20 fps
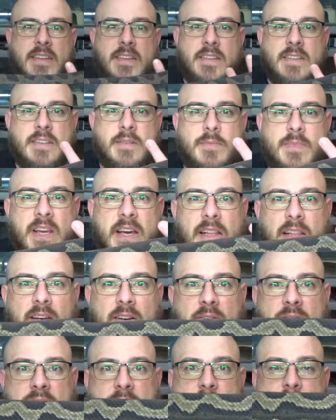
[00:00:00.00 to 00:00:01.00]
some
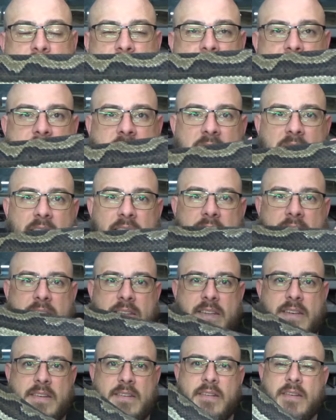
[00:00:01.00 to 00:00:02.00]
yellows and buckskins
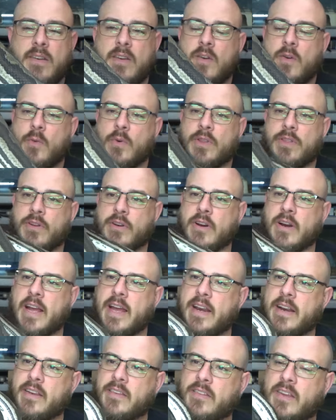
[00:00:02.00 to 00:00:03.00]
and with her
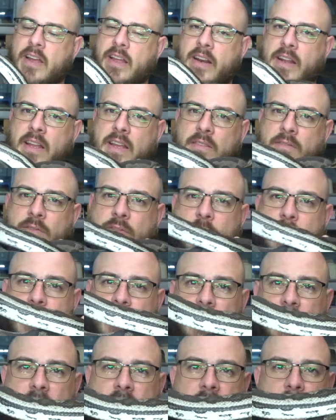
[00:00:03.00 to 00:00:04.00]
het axanthic
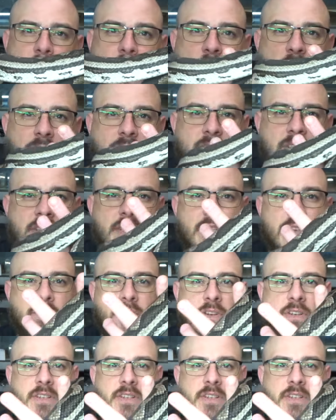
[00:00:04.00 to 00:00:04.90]
influence you're getting more of the silver